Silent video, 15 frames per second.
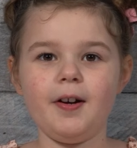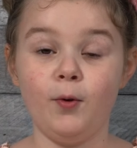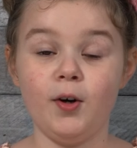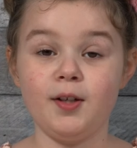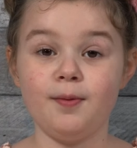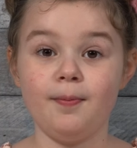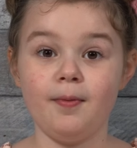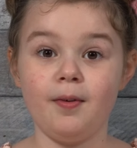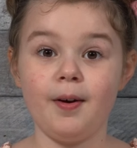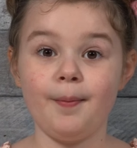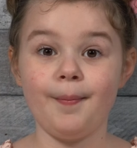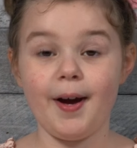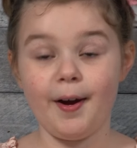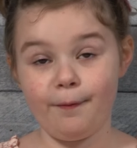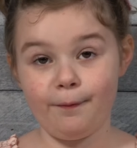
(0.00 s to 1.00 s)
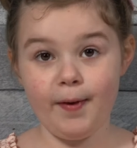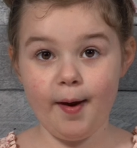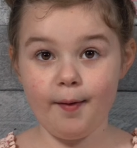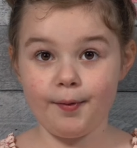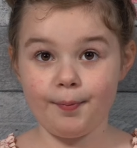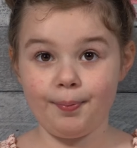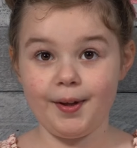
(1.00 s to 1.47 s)
what is my
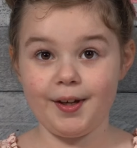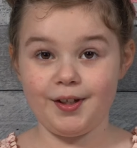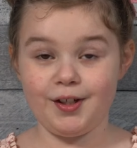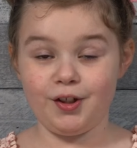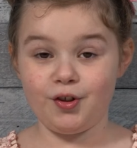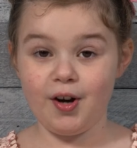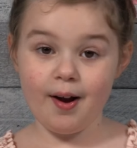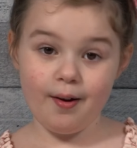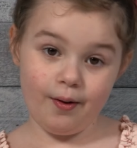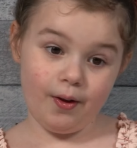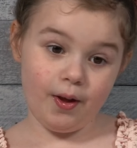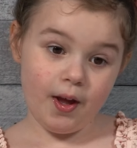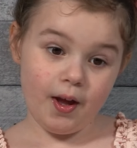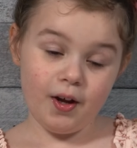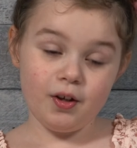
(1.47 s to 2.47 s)
favorite place to travel